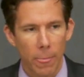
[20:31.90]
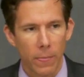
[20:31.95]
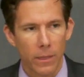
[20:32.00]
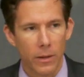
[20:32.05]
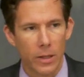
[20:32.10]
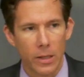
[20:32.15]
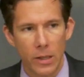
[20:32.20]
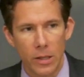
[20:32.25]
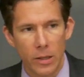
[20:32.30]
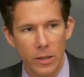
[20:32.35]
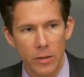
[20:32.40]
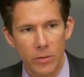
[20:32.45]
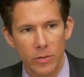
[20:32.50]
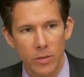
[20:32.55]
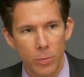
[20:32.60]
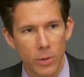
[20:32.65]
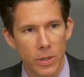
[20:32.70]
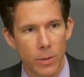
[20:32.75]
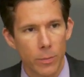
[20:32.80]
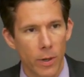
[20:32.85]
It, it's
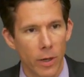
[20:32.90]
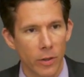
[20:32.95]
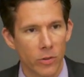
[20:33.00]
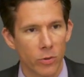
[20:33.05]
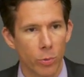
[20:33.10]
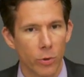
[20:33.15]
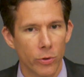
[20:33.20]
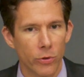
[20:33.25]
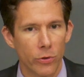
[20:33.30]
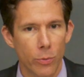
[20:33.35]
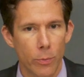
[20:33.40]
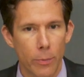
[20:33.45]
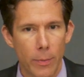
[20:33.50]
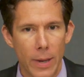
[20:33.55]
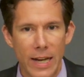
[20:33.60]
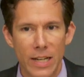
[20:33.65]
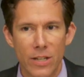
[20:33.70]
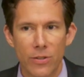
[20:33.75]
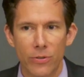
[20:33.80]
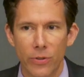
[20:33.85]
simply impossible to
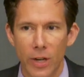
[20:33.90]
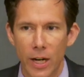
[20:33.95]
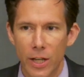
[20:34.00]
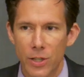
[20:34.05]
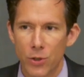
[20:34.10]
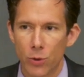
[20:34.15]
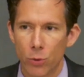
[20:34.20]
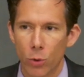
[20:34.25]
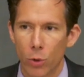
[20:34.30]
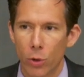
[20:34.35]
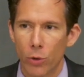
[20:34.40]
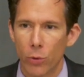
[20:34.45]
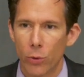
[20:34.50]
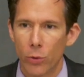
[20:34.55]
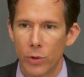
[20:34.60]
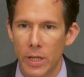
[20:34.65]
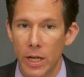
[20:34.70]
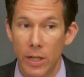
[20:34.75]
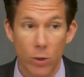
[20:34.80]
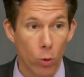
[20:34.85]
manufacture or
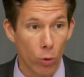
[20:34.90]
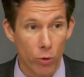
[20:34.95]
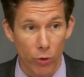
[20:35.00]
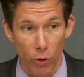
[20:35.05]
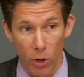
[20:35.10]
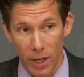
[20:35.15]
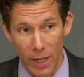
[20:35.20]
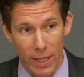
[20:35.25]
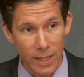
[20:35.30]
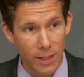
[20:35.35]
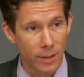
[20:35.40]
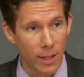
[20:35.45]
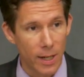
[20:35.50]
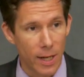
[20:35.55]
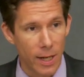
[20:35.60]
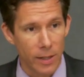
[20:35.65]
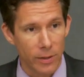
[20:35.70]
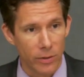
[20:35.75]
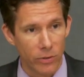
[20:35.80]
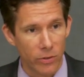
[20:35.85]
create or draw any
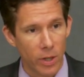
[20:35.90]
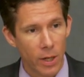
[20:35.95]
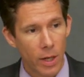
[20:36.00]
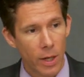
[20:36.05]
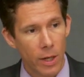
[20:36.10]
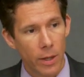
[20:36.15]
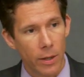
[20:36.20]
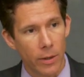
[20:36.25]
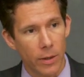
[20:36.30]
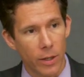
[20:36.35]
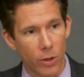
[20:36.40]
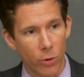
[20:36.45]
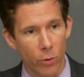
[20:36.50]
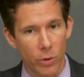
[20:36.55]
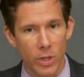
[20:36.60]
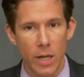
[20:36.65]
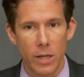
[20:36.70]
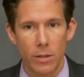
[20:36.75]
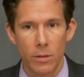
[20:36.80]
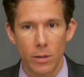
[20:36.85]
lines that
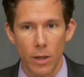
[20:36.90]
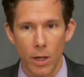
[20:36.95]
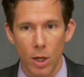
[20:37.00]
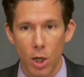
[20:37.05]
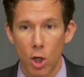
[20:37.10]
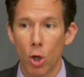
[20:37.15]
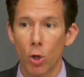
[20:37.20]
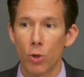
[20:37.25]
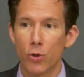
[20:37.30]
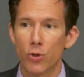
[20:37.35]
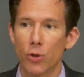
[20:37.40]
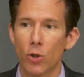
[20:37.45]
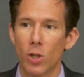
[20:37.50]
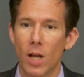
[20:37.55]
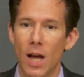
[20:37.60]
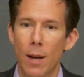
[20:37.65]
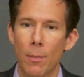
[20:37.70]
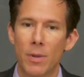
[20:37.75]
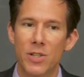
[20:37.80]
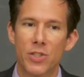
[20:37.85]
create cultural
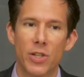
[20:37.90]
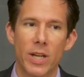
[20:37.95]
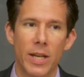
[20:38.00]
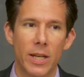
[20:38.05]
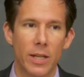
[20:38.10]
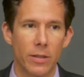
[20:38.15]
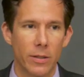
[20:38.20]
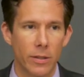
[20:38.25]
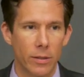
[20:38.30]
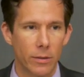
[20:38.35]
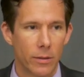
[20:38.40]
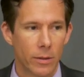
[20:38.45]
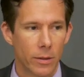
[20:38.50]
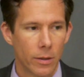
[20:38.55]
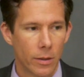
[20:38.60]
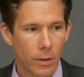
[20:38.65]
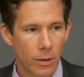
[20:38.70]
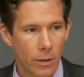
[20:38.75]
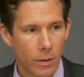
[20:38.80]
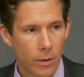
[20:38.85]
homogeneity.
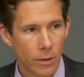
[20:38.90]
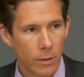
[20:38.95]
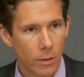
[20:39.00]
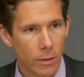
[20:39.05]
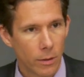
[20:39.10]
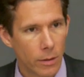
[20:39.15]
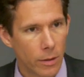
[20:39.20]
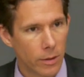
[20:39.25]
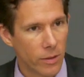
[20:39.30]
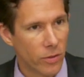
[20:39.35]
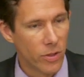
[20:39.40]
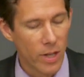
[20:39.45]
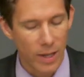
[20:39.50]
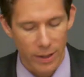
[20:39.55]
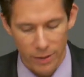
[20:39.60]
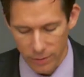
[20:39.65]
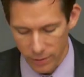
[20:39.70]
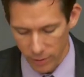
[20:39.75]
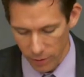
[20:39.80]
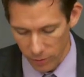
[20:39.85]
It does not
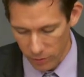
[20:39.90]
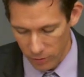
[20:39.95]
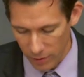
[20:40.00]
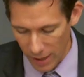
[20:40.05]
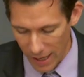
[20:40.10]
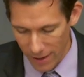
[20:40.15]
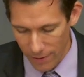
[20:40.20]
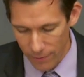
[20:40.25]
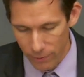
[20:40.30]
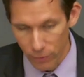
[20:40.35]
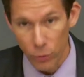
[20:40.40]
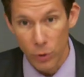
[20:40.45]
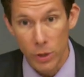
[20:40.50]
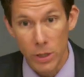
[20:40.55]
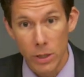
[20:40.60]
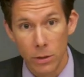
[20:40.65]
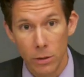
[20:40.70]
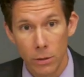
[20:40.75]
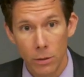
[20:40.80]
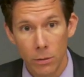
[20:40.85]
exist.
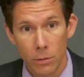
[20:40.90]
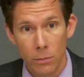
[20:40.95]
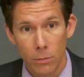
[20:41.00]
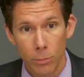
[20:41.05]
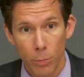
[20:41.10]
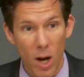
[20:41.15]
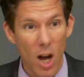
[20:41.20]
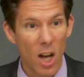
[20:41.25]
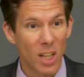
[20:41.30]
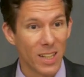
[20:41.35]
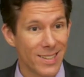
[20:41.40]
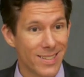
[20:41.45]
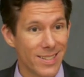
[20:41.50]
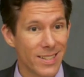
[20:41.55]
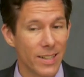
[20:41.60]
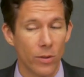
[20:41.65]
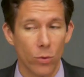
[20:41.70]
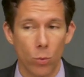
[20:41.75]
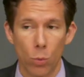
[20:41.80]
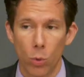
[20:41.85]
Every
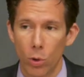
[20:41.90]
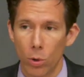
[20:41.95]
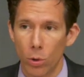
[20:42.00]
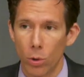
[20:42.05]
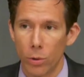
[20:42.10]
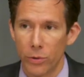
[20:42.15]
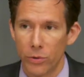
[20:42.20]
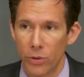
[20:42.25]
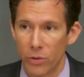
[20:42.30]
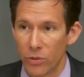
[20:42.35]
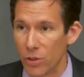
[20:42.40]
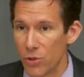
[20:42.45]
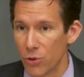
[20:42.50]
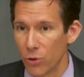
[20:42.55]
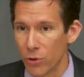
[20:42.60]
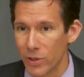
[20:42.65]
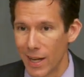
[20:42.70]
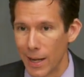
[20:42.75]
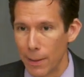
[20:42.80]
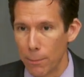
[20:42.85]
polity in the world is
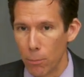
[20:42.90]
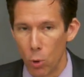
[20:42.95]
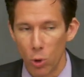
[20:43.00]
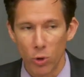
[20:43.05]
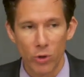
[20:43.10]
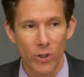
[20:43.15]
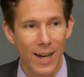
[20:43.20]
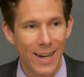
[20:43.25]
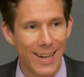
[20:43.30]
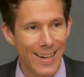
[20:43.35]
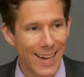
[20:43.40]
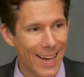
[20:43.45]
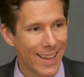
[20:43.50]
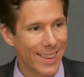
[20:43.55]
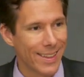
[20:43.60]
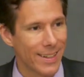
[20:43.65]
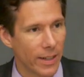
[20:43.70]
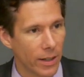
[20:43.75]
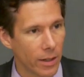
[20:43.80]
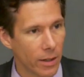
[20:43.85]
essentially a multi
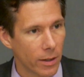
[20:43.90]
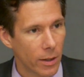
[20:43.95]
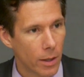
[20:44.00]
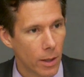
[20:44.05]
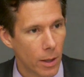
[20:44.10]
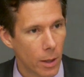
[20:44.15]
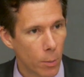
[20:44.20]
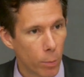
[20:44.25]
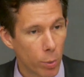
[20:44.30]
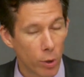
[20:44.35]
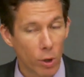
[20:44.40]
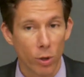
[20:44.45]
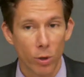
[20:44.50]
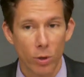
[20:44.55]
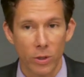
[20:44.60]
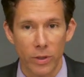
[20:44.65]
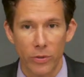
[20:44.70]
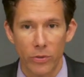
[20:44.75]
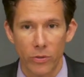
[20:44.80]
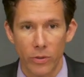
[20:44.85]
ethnic,
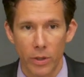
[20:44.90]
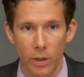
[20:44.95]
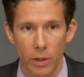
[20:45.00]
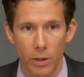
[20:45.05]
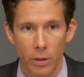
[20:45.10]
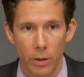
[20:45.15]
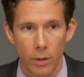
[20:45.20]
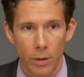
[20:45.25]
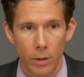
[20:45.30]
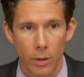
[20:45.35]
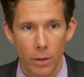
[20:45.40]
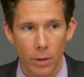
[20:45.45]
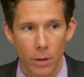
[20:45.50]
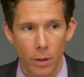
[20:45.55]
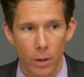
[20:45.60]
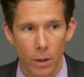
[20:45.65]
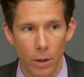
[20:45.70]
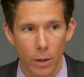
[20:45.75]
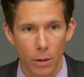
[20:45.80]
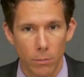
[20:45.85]
pluralistic,
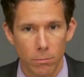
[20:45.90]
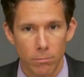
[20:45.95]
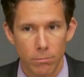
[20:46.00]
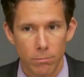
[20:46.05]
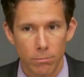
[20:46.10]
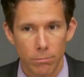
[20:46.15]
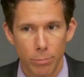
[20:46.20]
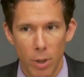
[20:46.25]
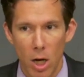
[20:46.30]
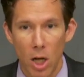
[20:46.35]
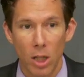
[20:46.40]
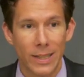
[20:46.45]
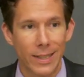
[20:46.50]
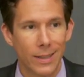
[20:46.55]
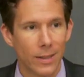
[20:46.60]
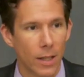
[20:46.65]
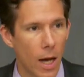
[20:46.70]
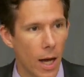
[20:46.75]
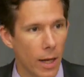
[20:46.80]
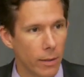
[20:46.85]
uh,
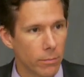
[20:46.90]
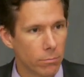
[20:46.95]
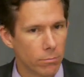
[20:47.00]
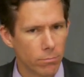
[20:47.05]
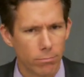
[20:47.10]
polyglot